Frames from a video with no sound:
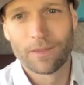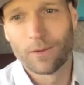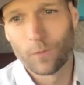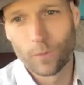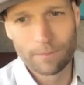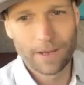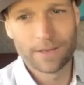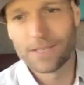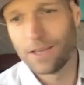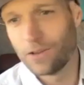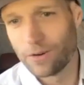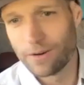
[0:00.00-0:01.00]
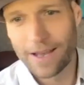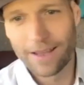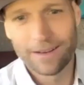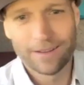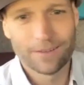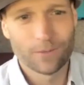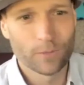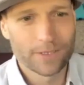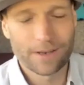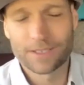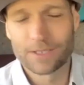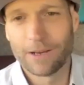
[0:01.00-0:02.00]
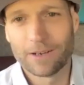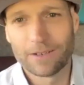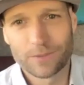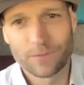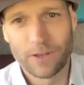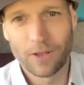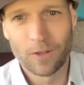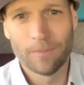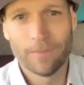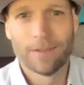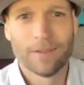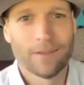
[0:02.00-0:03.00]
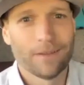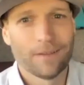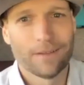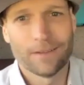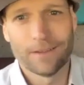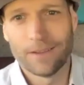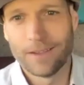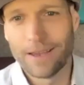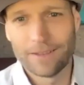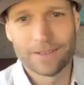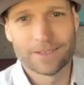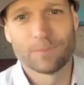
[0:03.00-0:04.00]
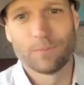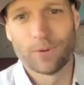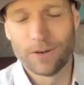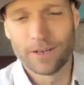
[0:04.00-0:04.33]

we met in Telluride. We talked about his film. He had this burning